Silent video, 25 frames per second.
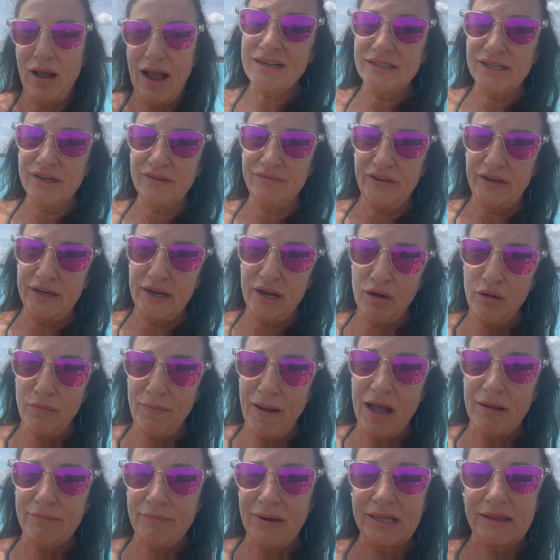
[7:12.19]
I did a video
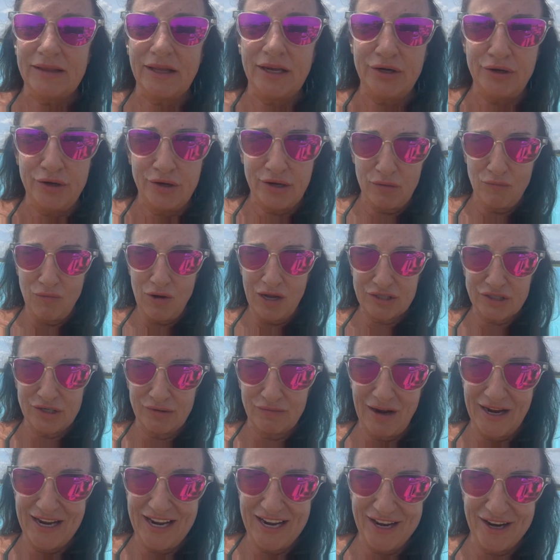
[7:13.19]
about Medley, and you can watch it
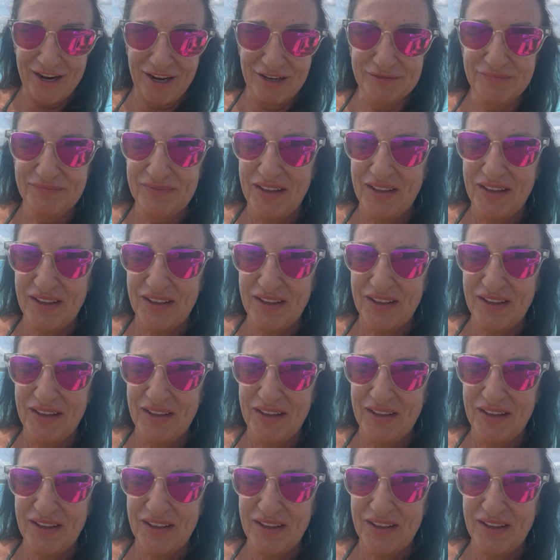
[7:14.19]
right here.